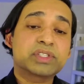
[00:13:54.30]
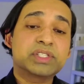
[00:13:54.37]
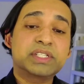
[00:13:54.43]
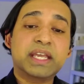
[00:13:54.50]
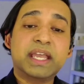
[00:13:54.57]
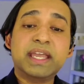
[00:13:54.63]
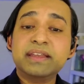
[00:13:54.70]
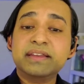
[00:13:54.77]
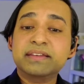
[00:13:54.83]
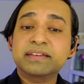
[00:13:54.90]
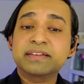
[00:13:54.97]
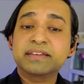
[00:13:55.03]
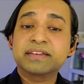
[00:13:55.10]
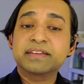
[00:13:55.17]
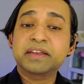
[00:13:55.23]
So
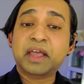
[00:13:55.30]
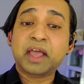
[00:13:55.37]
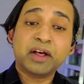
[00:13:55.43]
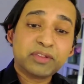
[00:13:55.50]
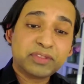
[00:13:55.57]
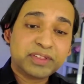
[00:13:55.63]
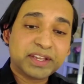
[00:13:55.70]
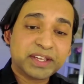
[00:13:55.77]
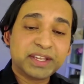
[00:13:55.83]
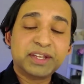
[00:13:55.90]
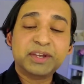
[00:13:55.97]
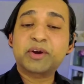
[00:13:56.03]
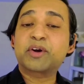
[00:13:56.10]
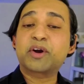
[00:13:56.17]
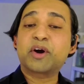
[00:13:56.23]
staying
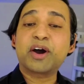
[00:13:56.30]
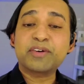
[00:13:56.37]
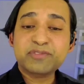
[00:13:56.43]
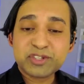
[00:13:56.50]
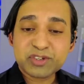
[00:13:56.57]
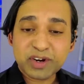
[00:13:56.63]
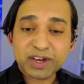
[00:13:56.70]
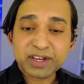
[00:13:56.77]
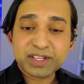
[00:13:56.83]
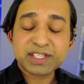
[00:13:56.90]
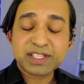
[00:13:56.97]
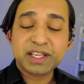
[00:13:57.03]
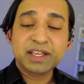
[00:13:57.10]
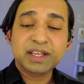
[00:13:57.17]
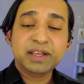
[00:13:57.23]
healthy or off
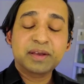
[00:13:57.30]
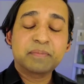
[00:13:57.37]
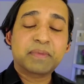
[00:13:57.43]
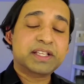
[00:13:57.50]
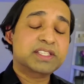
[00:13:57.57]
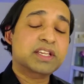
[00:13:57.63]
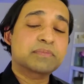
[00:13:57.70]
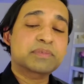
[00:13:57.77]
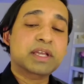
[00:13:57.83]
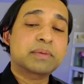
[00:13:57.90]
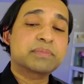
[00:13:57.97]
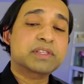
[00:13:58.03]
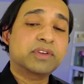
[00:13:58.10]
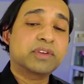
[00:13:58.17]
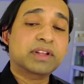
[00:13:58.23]
drugs might
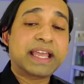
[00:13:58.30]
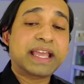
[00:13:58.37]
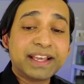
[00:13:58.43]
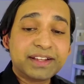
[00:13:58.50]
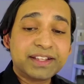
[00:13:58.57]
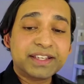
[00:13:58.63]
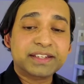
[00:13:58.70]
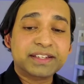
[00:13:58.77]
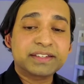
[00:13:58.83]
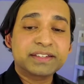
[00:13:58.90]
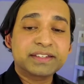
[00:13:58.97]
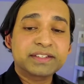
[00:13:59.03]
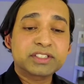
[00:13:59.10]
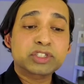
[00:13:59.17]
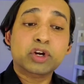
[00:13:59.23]
sometimes feel
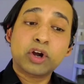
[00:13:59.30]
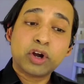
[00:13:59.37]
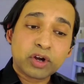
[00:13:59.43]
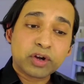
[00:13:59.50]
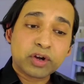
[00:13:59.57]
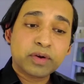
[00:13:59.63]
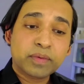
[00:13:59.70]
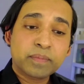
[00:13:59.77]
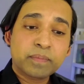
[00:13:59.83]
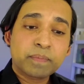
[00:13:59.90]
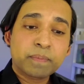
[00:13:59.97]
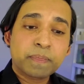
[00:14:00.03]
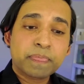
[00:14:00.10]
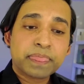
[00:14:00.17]
alien to her.